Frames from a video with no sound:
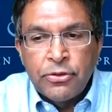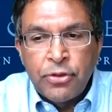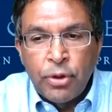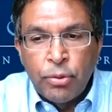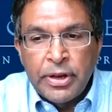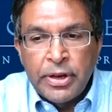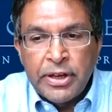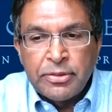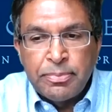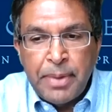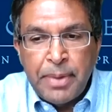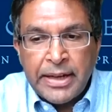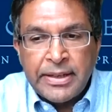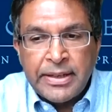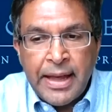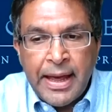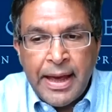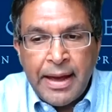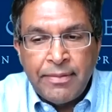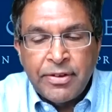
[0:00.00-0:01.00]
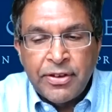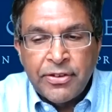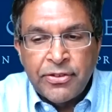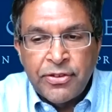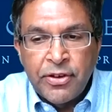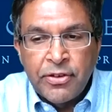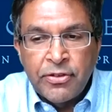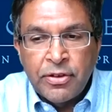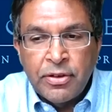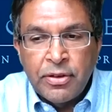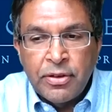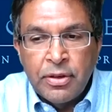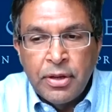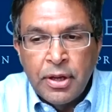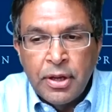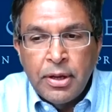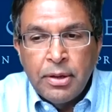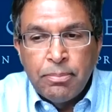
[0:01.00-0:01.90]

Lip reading: So we expect to have a decision